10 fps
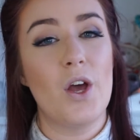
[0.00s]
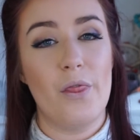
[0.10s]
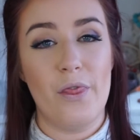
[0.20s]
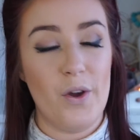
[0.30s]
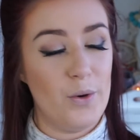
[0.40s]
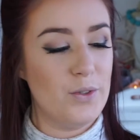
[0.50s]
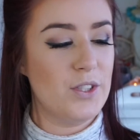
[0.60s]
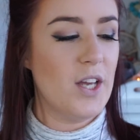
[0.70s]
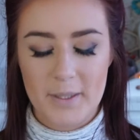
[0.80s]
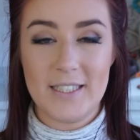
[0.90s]

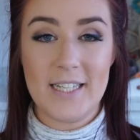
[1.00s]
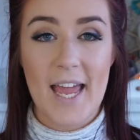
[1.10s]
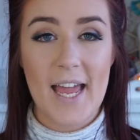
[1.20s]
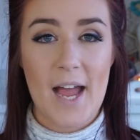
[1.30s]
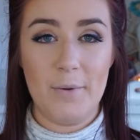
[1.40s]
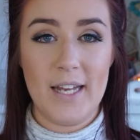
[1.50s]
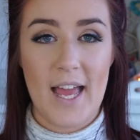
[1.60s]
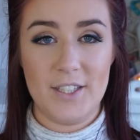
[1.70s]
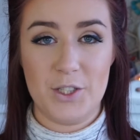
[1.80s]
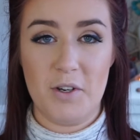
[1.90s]
those. But today I would
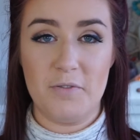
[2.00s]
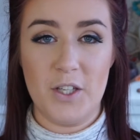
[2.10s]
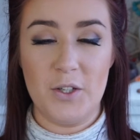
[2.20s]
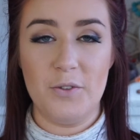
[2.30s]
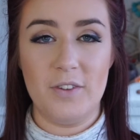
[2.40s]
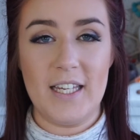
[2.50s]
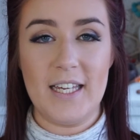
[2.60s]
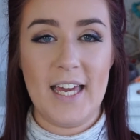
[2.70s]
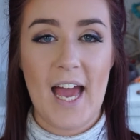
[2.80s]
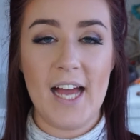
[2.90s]
like to review
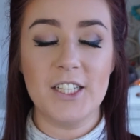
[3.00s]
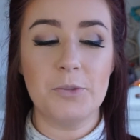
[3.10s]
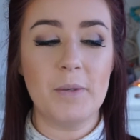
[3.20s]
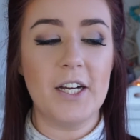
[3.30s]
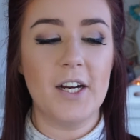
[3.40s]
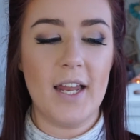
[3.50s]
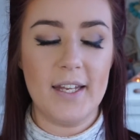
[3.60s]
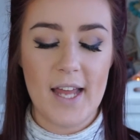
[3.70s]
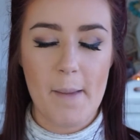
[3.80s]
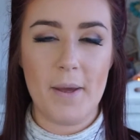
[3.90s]
the Cashmere
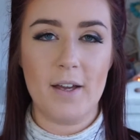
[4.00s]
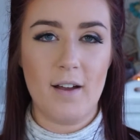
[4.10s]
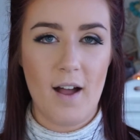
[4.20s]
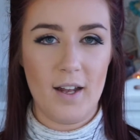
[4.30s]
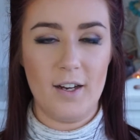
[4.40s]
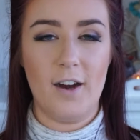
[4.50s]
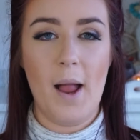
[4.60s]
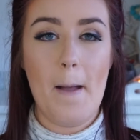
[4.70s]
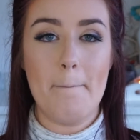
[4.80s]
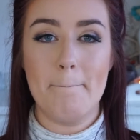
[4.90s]
Lip Color
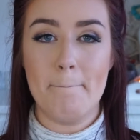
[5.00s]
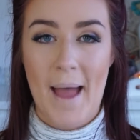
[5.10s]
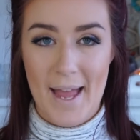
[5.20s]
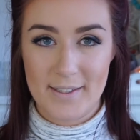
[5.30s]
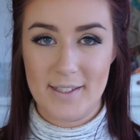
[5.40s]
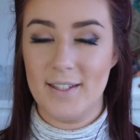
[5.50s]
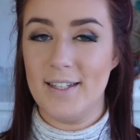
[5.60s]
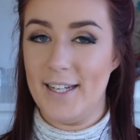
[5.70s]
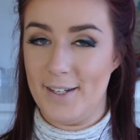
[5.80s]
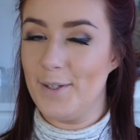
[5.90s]
Matte
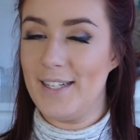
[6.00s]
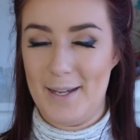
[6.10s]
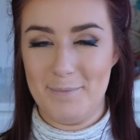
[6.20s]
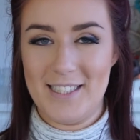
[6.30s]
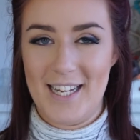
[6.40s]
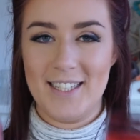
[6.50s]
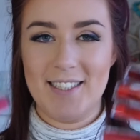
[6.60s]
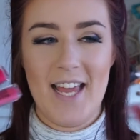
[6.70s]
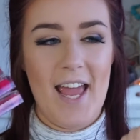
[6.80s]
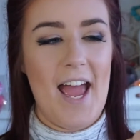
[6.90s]
Liquid
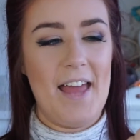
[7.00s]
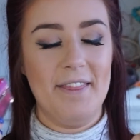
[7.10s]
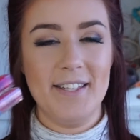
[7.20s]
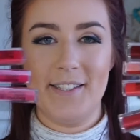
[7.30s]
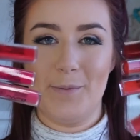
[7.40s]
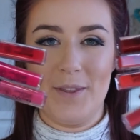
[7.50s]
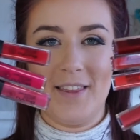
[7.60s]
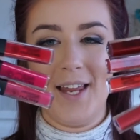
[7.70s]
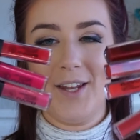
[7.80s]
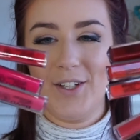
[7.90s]
Lipsticks. And this is what
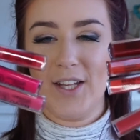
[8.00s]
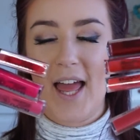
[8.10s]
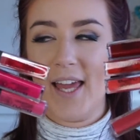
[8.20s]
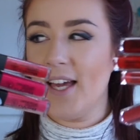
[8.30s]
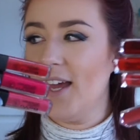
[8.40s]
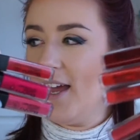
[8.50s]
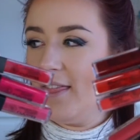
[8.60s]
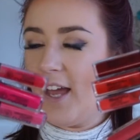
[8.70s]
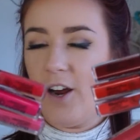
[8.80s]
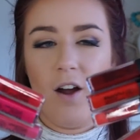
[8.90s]
they look like.
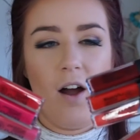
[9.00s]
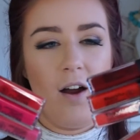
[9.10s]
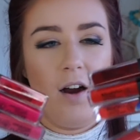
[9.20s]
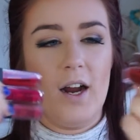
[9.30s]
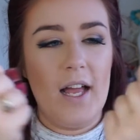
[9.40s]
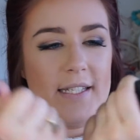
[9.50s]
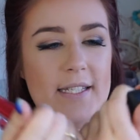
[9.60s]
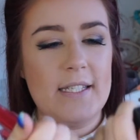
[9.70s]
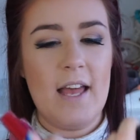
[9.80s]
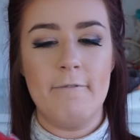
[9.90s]
There are
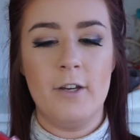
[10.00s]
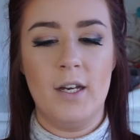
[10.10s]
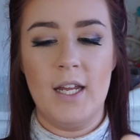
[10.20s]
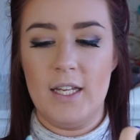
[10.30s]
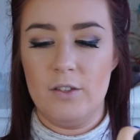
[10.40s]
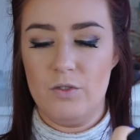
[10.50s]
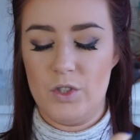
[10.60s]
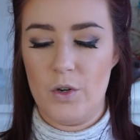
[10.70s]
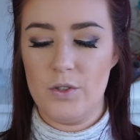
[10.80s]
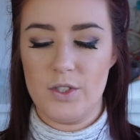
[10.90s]
7 in
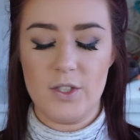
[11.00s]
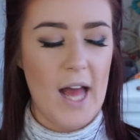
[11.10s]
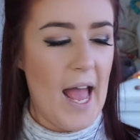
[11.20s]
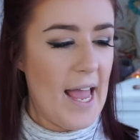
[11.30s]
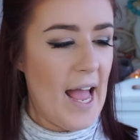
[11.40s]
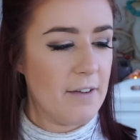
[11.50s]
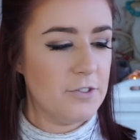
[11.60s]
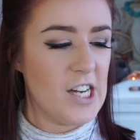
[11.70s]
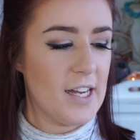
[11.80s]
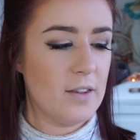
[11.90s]
total. I have
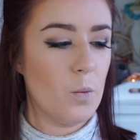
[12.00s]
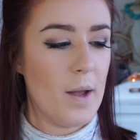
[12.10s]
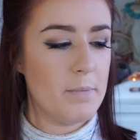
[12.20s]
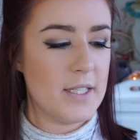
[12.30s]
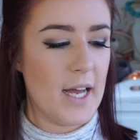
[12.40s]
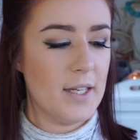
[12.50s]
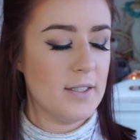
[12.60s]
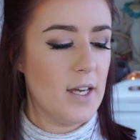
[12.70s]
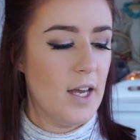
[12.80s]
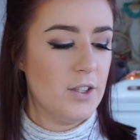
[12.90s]
checked the
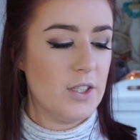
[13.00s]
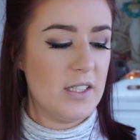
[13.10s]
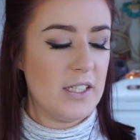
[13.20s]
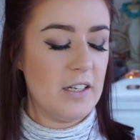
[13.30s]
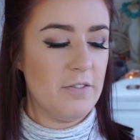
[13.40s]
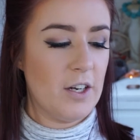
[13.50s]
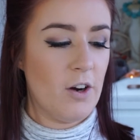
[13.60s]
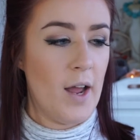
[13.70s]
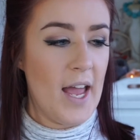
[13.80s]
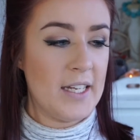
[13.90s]
website to see if there
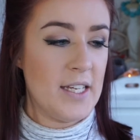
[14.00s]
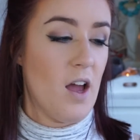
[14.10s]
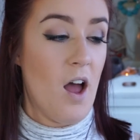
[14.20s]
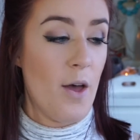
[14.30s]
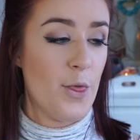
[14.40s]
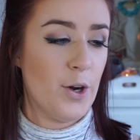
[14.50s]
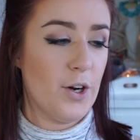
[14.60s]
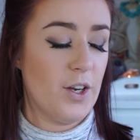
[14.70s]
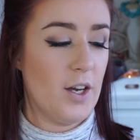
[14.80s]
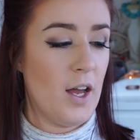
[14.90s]
are any
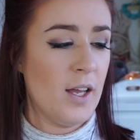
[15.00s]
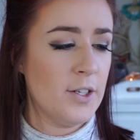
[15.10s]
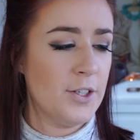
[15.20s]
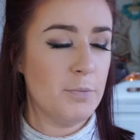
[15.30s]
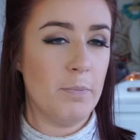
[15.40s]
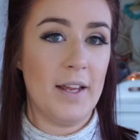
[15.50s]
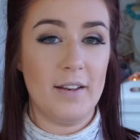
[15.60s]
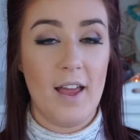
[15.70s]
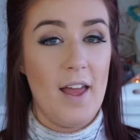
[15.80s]
other colors, but